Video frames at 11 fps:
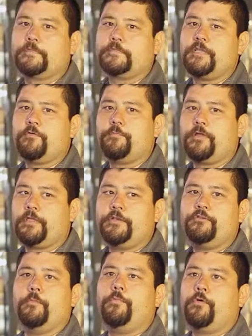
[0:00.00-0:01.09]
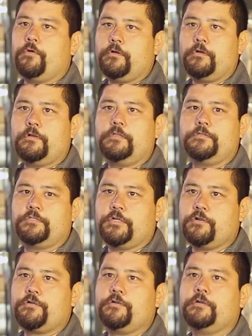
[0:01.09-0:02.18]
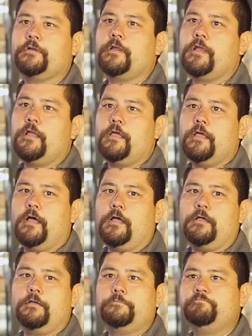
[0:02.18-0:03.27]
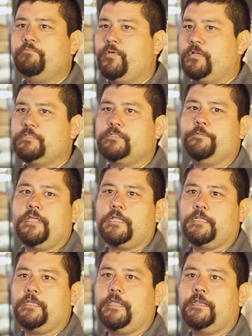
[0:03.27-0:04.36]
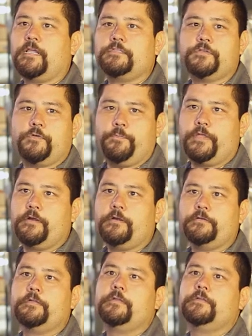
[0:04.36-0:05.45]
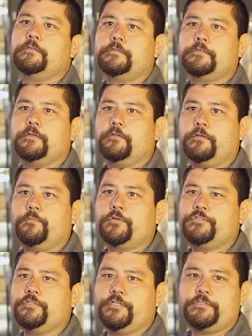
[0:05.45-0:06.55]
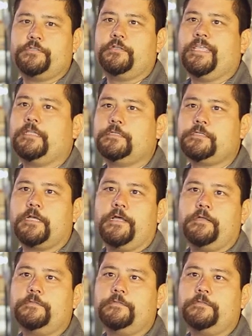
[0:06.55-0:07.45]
Today we're probably gonna do a porter, a little darker, um, but it'll still be clean, not so bitter. So a little more traditional English style.